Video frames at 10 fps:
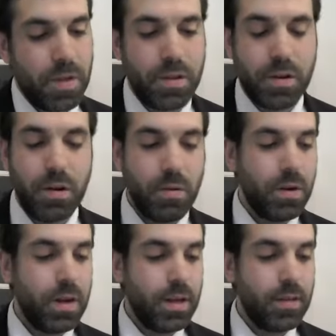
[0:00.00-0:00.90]
the
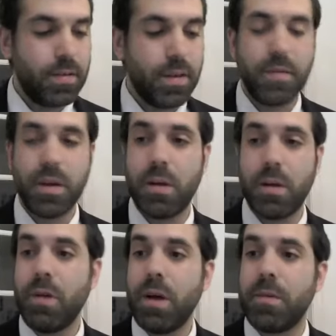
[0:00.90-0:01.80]
Torah is giving a
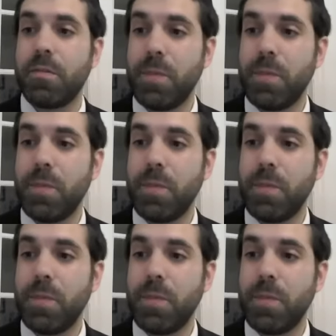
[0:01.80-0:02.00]
promise.